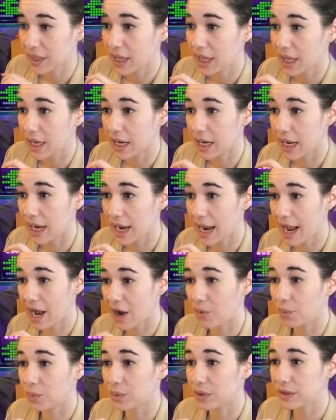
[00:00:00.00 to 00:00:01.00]

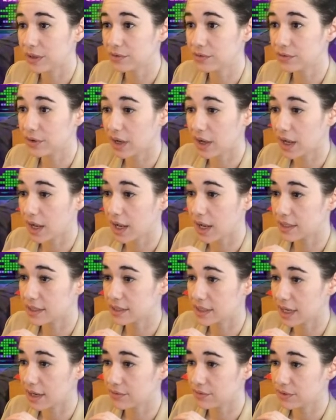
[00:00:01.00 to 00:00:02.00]
Now, we've got
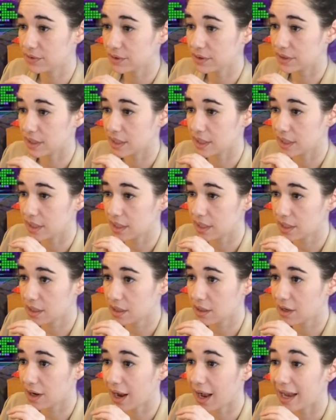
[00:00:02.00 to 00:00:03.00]
everything
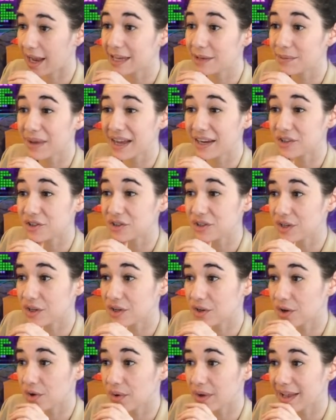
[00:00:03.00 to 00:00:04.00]
here. I am actually going
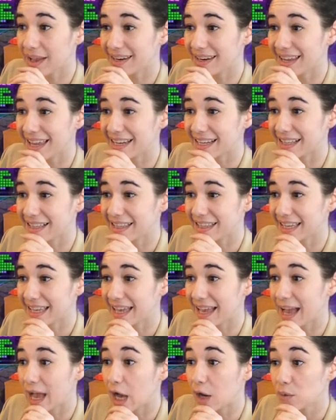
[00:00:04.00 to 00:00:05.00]
to go ahead and click
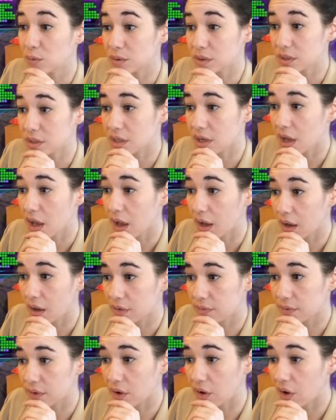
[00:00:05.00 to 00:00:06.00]
out
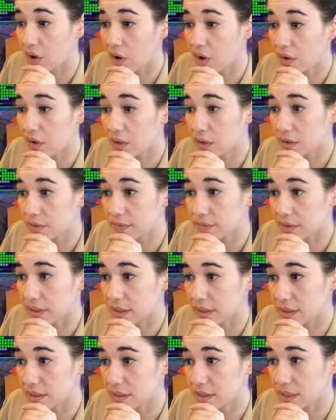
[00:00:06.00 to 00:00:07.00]
of all of
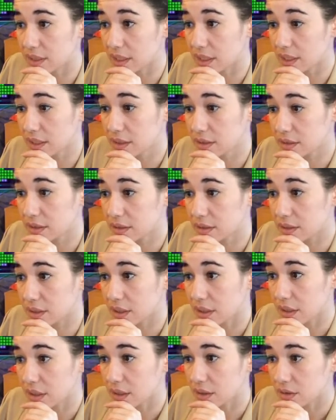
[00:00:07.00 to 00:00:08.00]
these things.
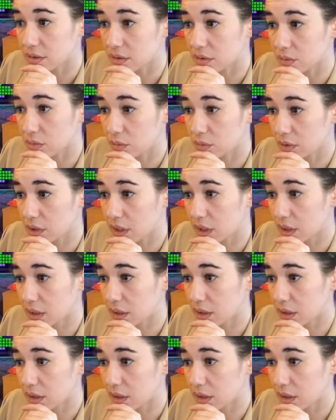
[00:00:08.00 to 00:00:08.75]
So click,